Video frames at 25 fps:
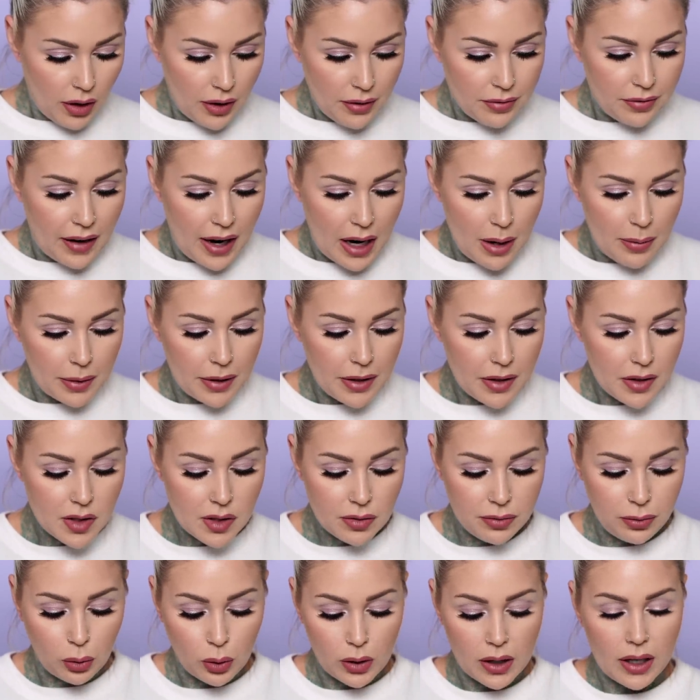more fibers,
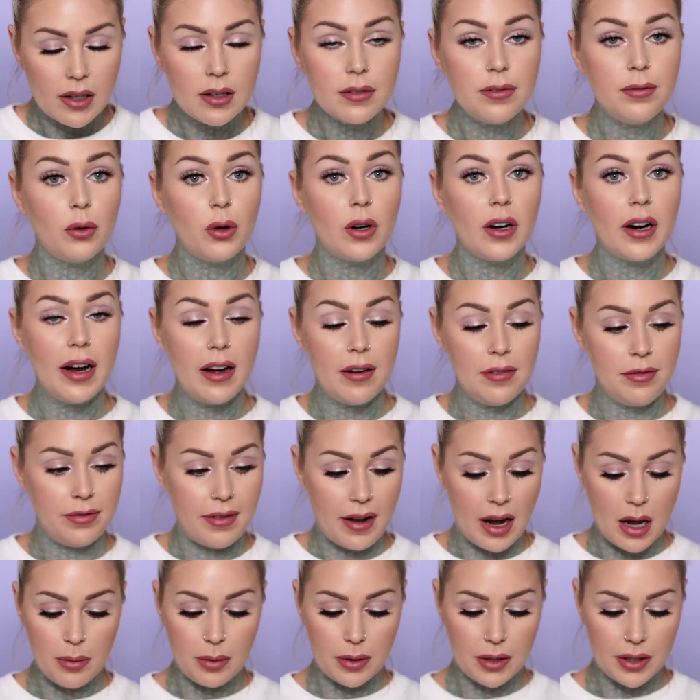4 out of 4 have
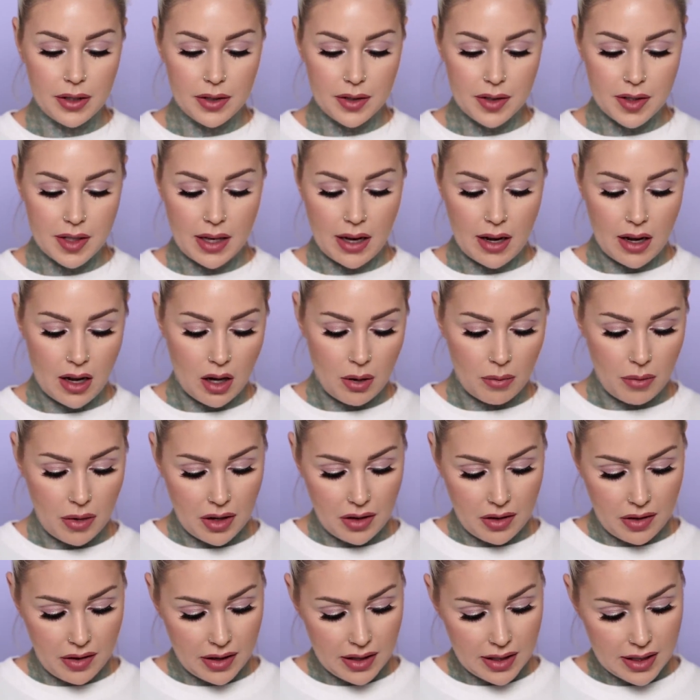fibers.
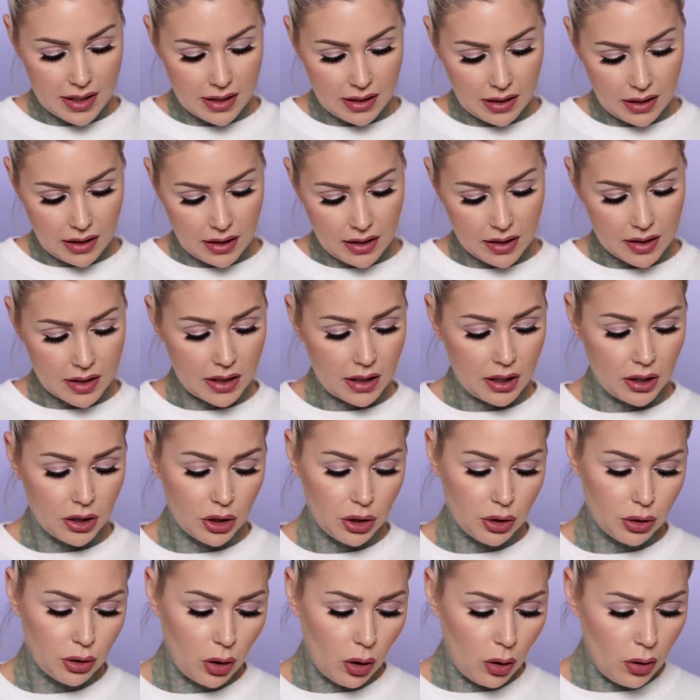This is
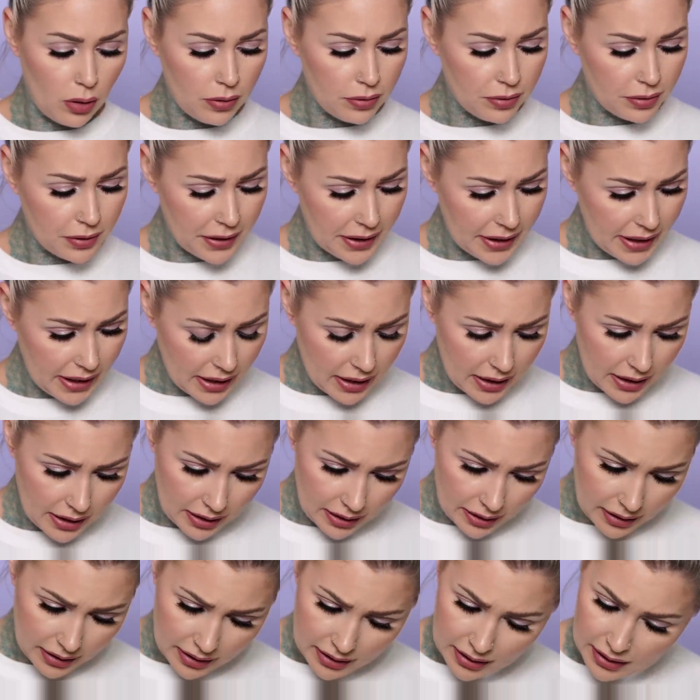Control
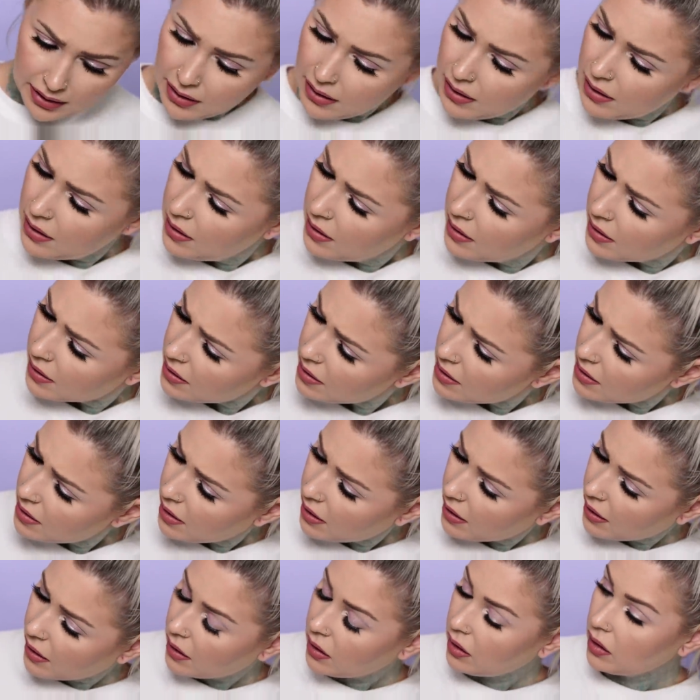Freak. Let's
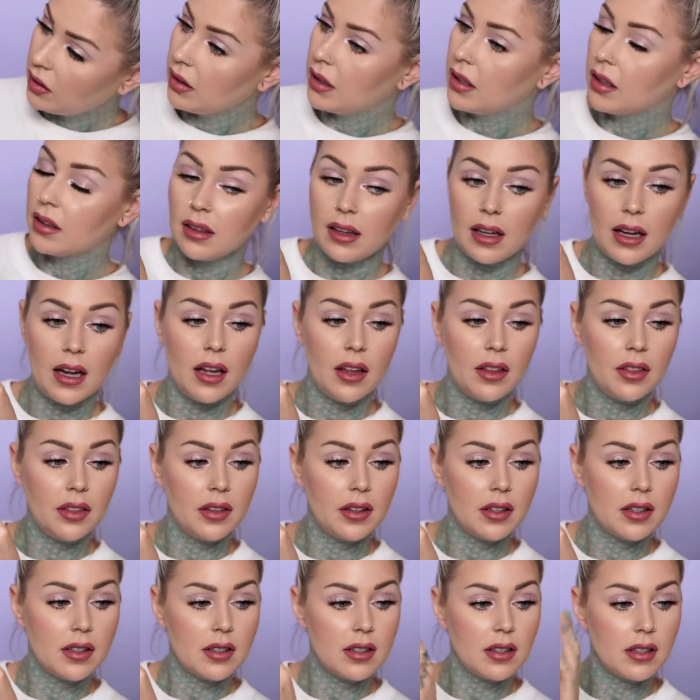take a look at that.
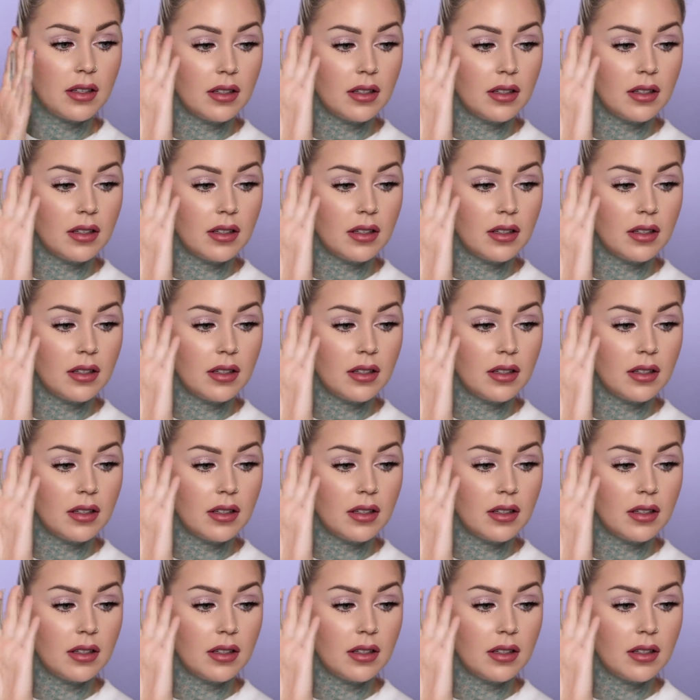This